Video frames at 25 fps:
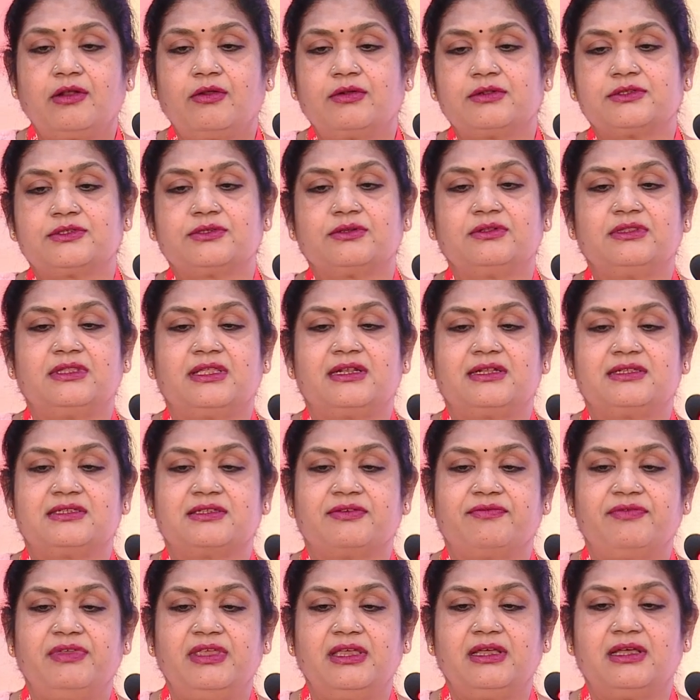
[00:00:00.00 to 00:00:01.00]
also there is
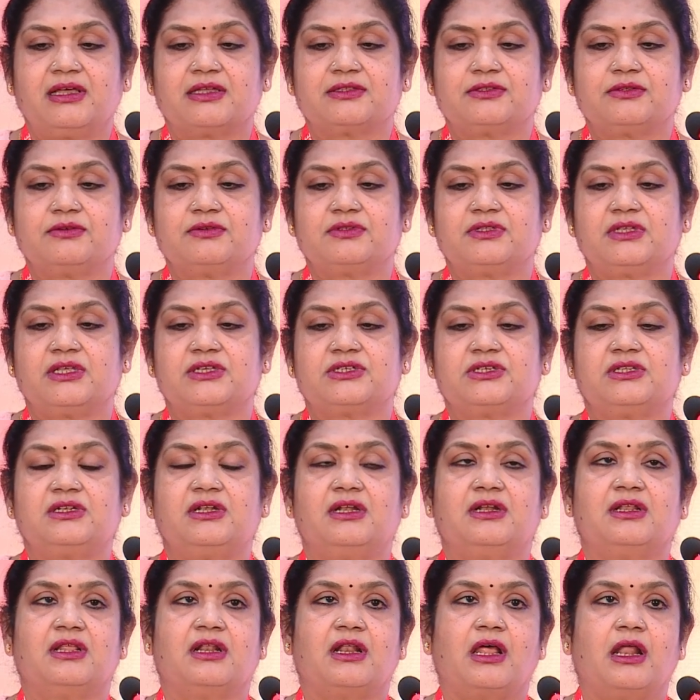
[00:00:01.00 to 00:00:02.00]
a weak association
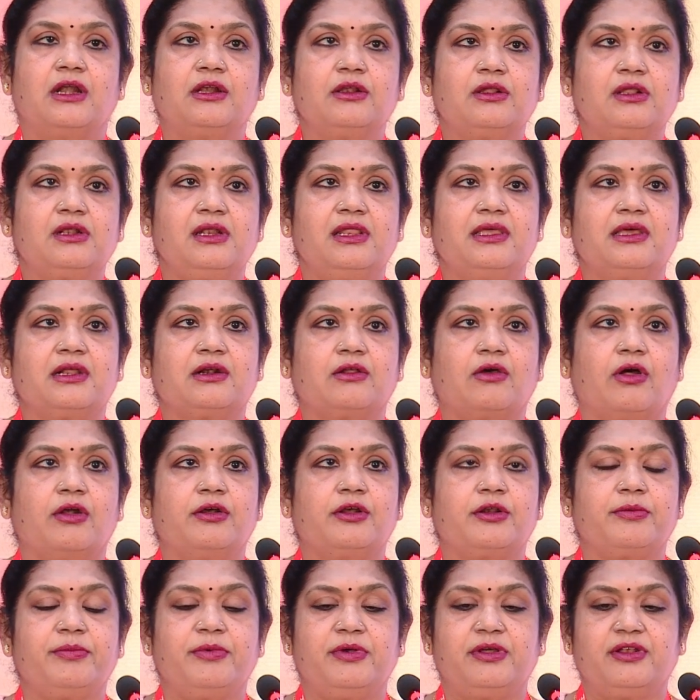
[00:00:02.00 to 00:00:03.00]
and an unclear
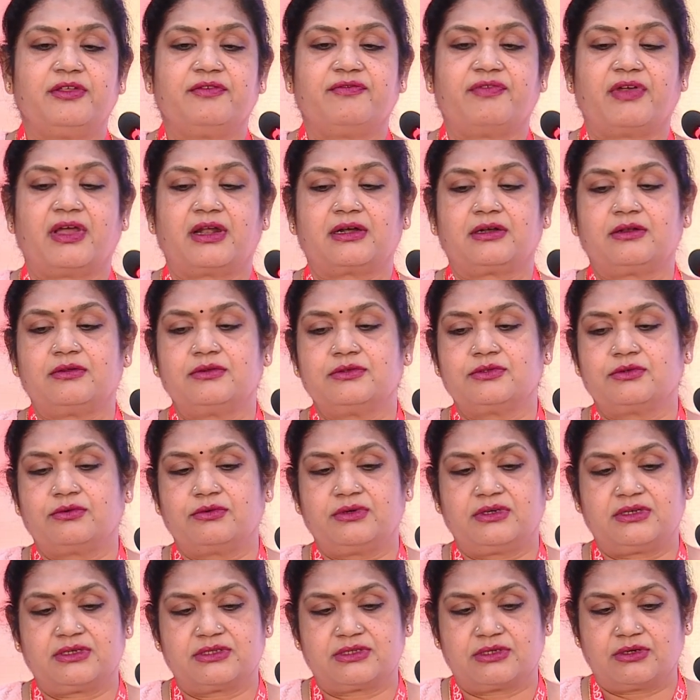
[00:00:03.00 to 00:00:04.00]
contributing factor, so
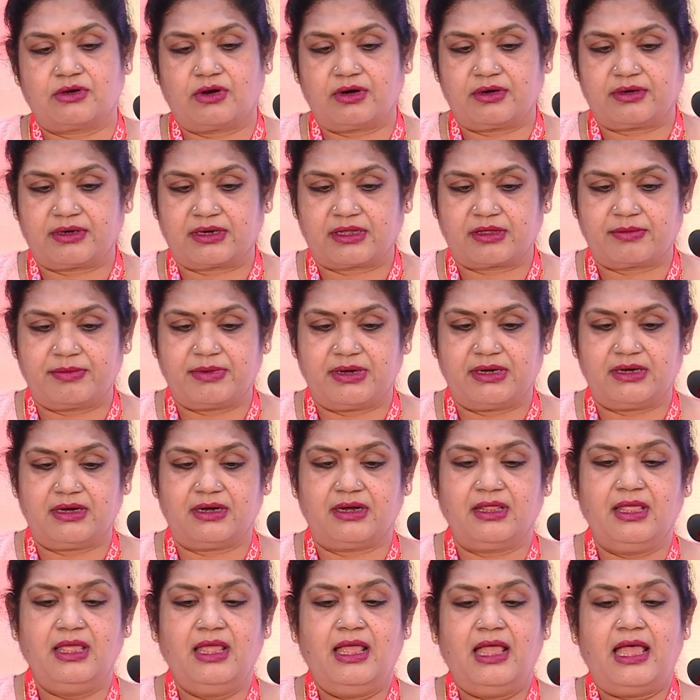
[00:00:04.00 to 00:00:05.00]
it is not
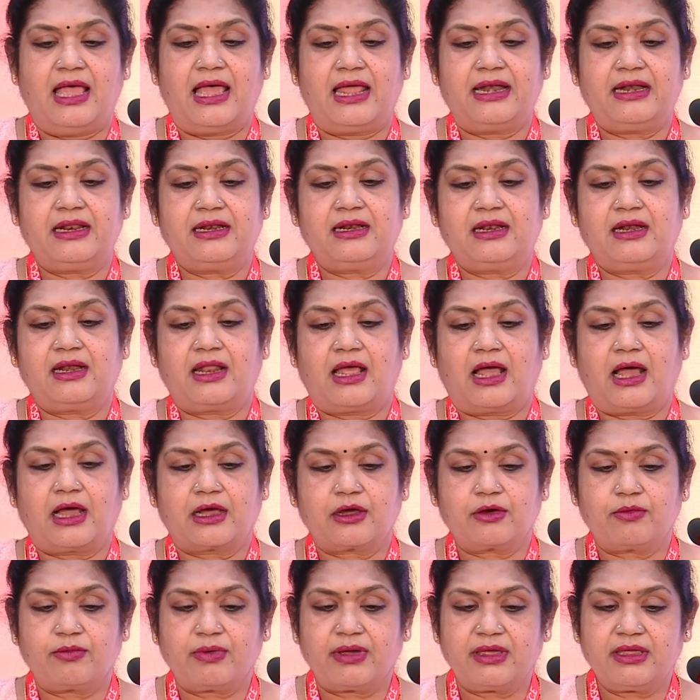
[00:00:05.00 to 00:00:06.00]
recommended. And in an
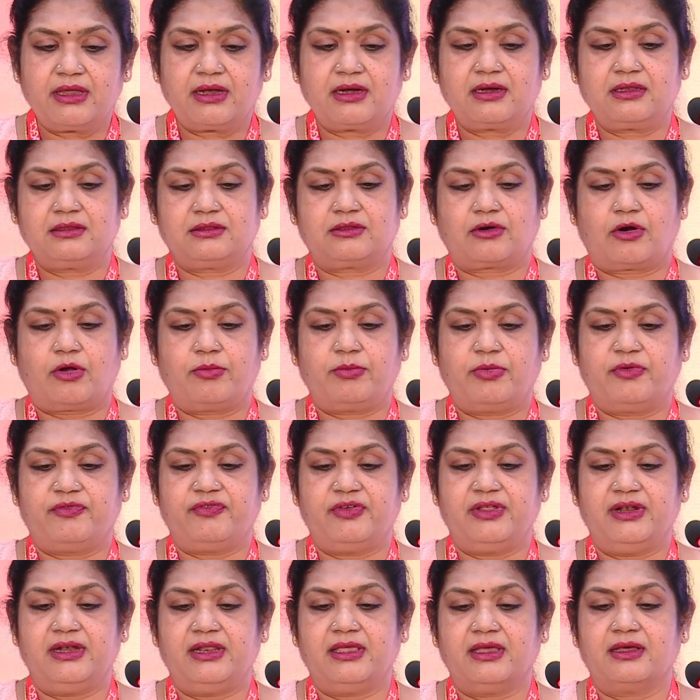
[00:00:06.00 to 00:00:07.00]
acquired
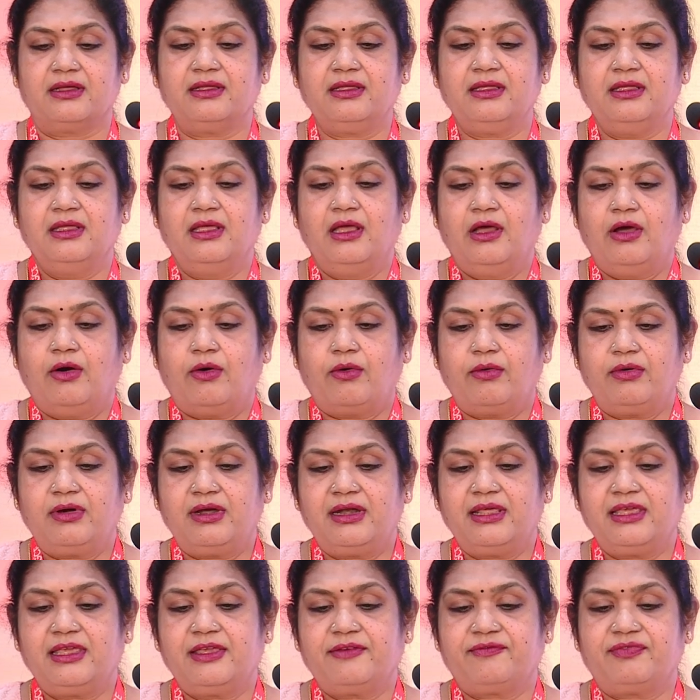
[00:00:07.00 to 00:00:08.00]
thrombophilia,
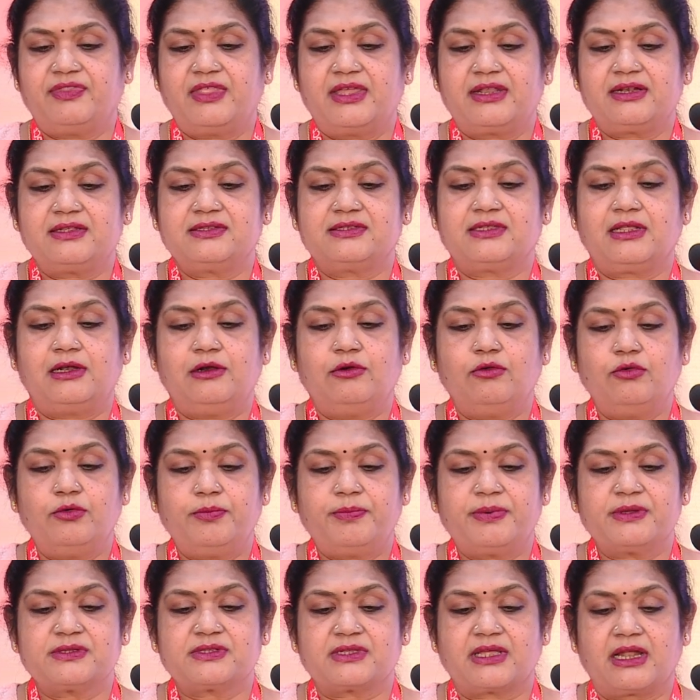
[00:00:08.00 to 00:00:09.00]
only if there is a
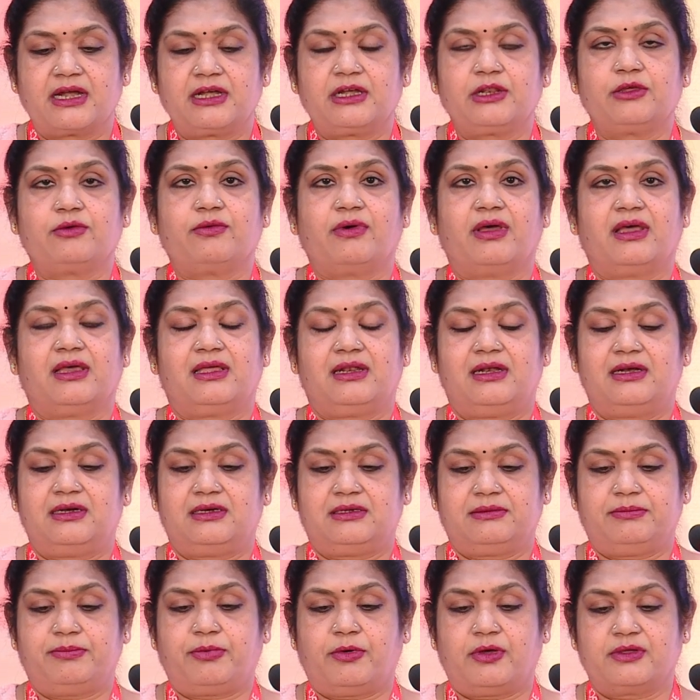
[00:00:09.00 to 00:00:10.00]
lupus
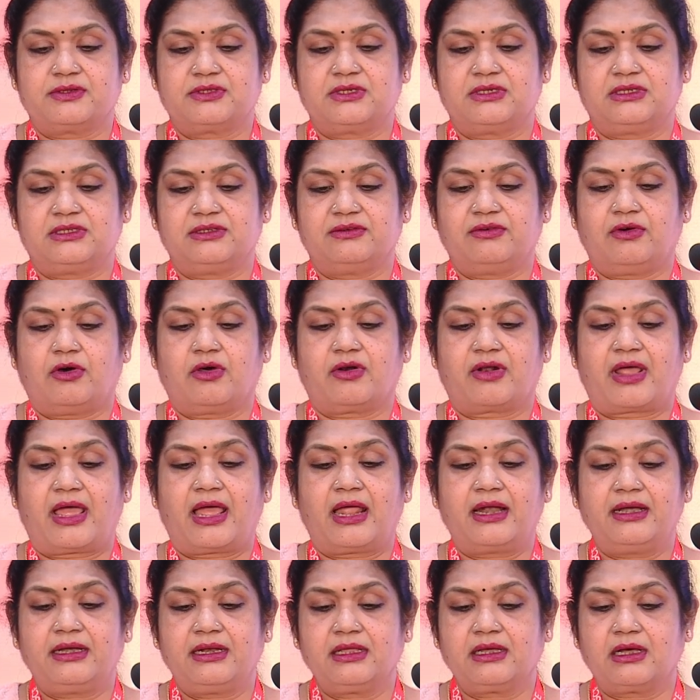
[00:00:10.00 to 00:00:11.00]
anticoagulant positive or
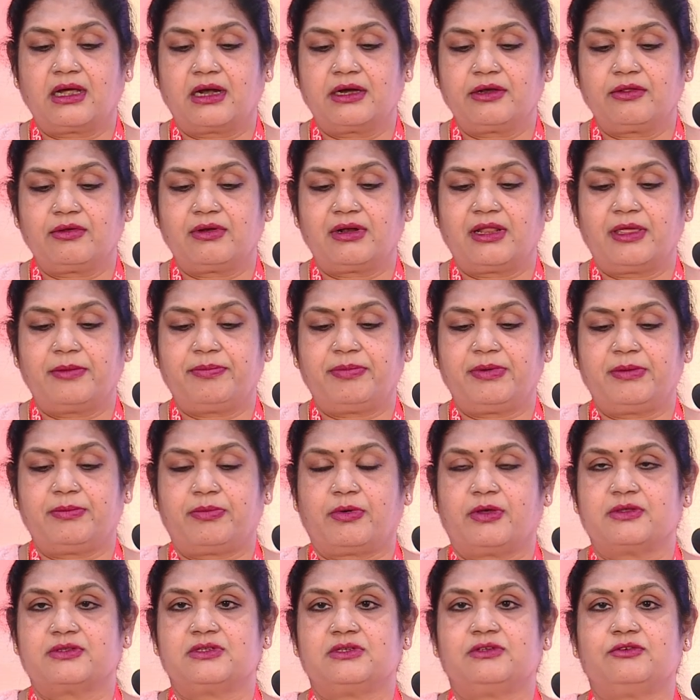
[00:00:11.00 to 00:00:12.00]
anticardiolipin
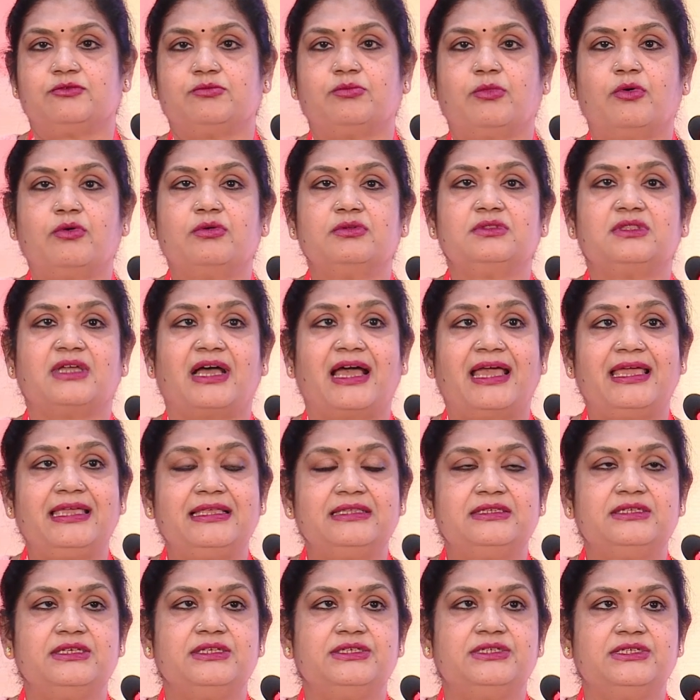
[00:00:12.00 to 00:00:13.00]
positive, both
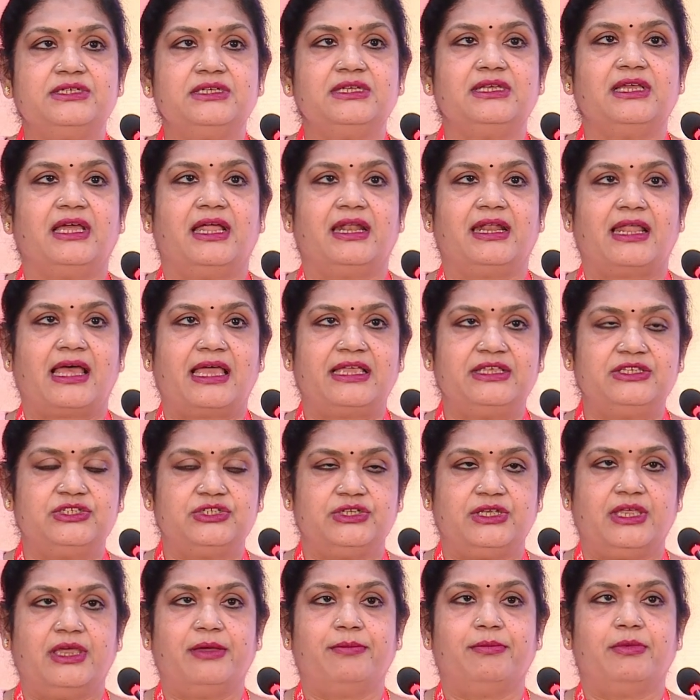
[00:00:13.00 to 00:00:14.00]
IgG and
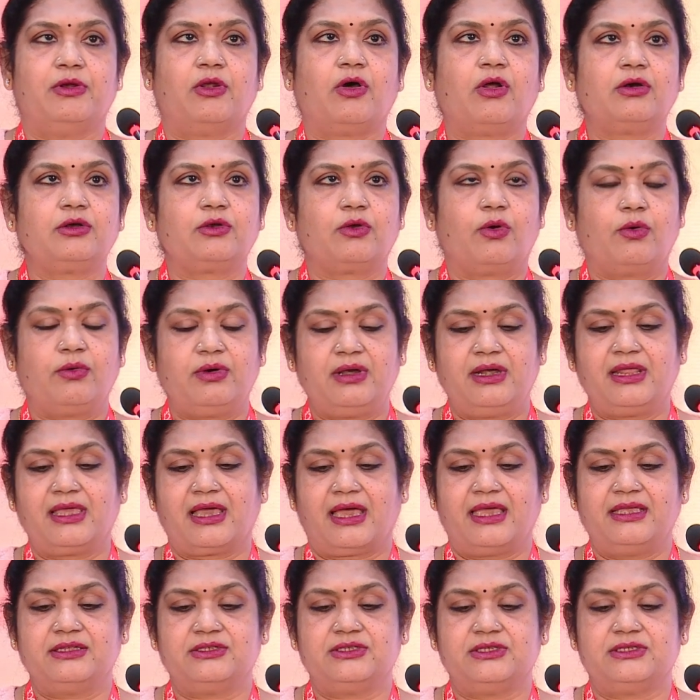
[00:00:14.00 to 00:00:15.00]
IgM, not only
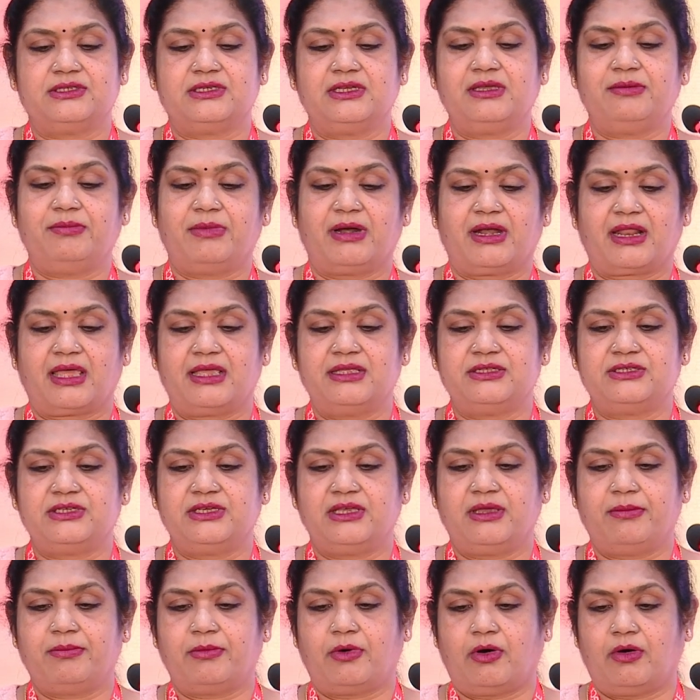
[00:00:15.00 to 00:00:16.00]
IgG but
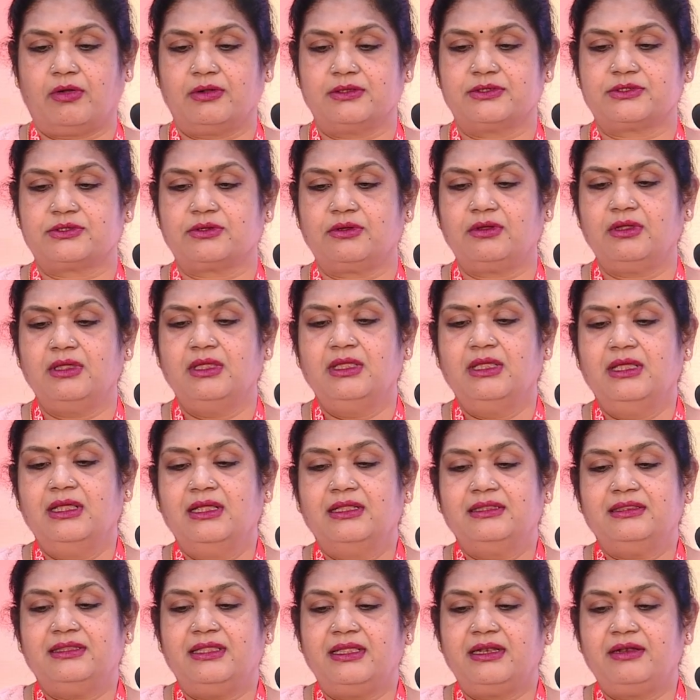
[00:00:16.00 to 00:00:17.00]
IgM also,
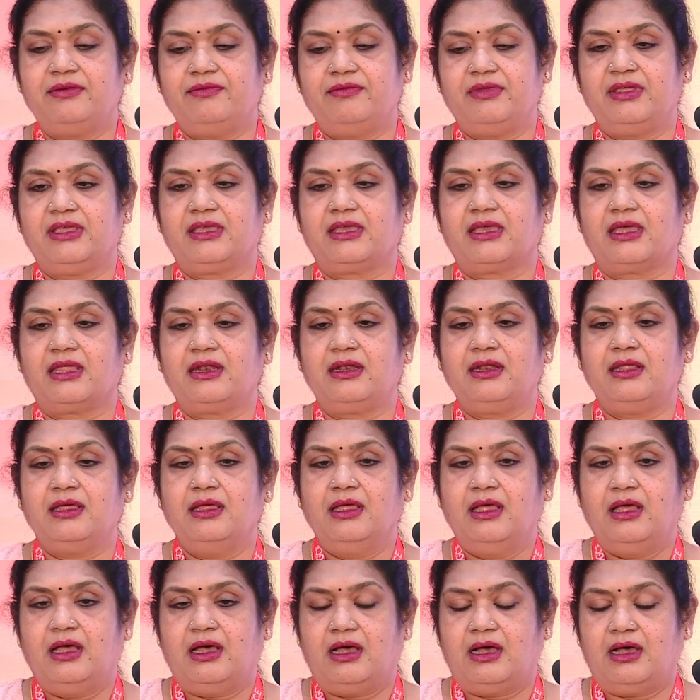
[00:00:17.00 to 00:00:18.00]
then we can
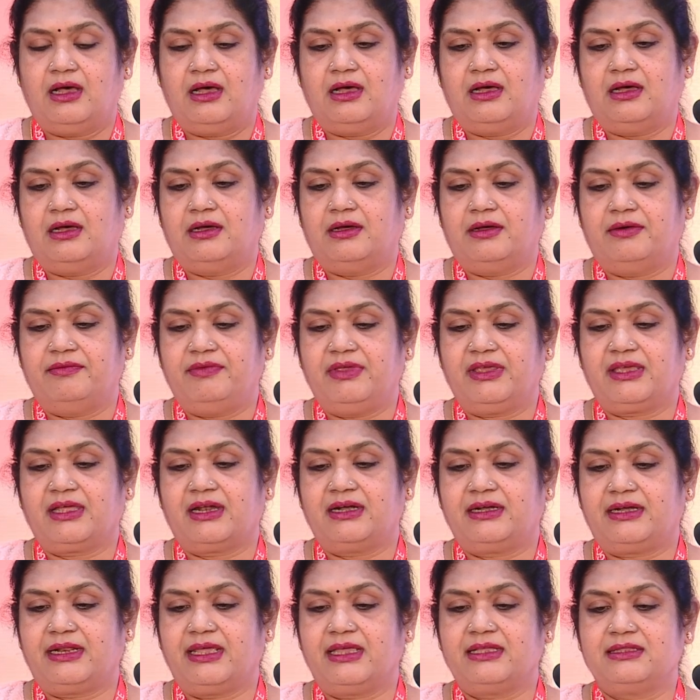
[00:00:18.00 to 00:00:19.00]

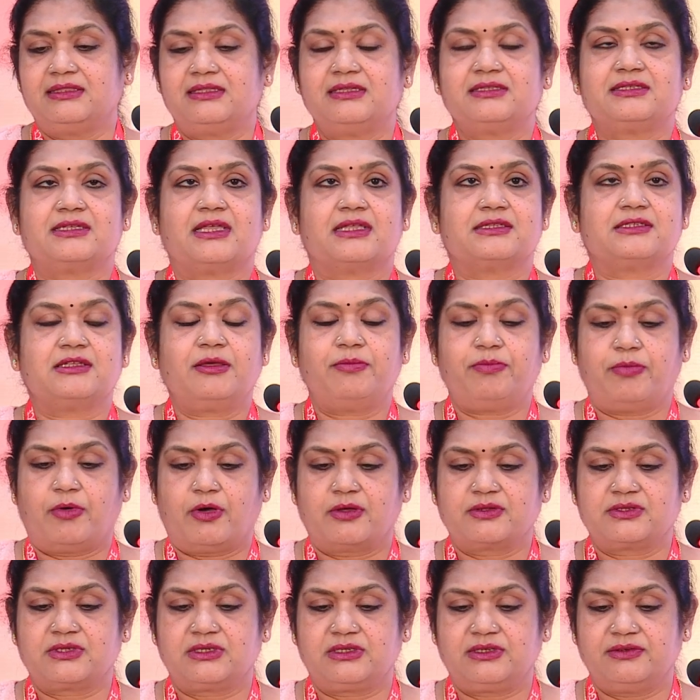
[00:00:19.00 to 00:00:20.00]
take this as a
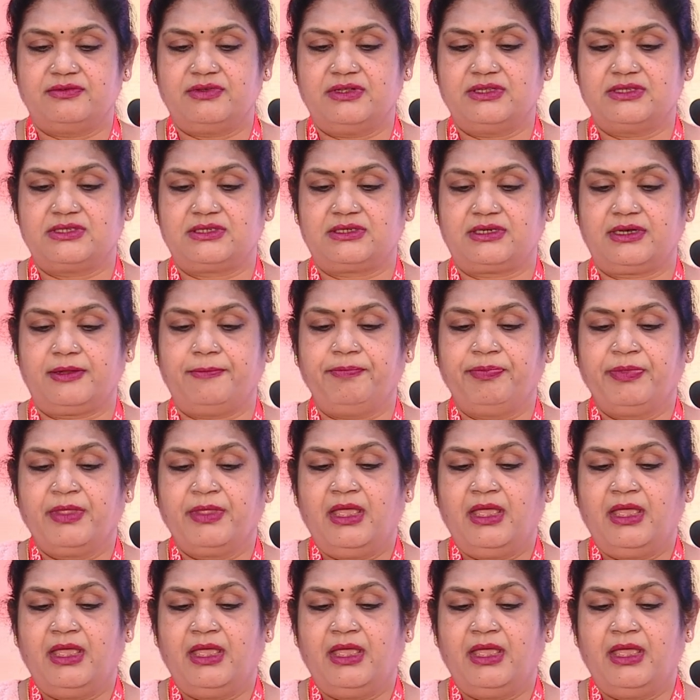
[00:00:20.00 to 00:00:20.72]
positive history.